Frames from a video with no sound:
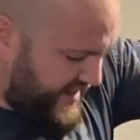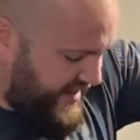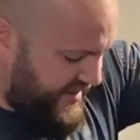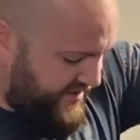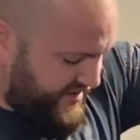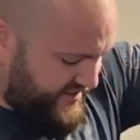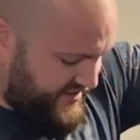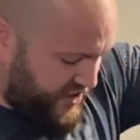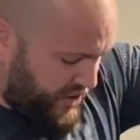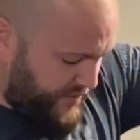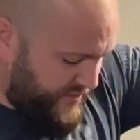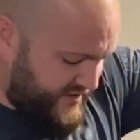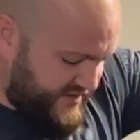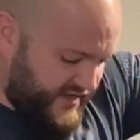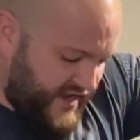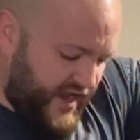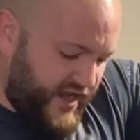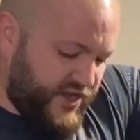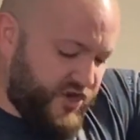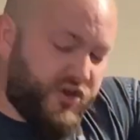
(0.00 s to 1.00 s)
Helix
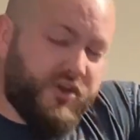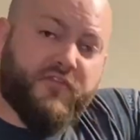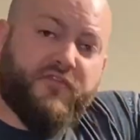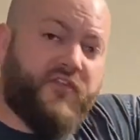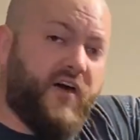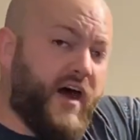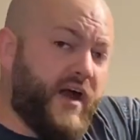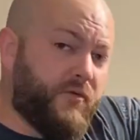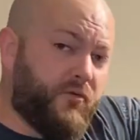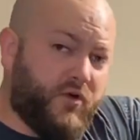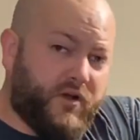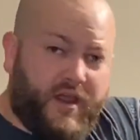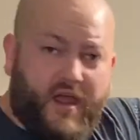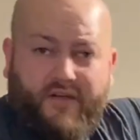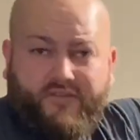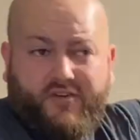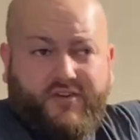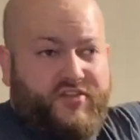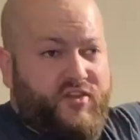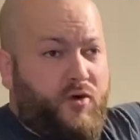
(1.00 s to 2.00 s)
thermostat. You can find
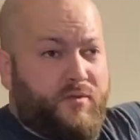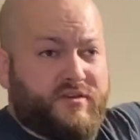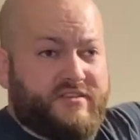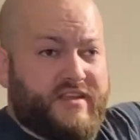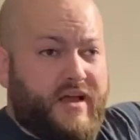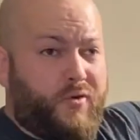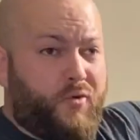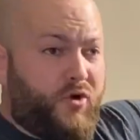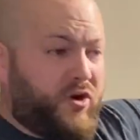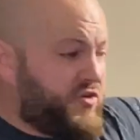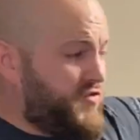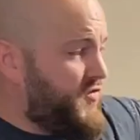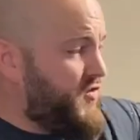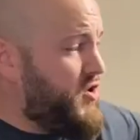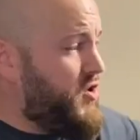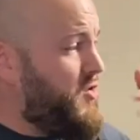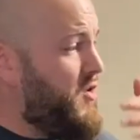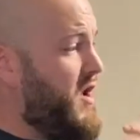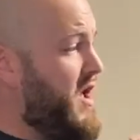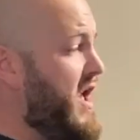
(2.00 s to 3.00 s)
whatever thermostat works for
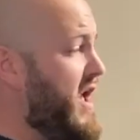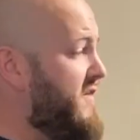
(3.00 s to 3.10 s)
you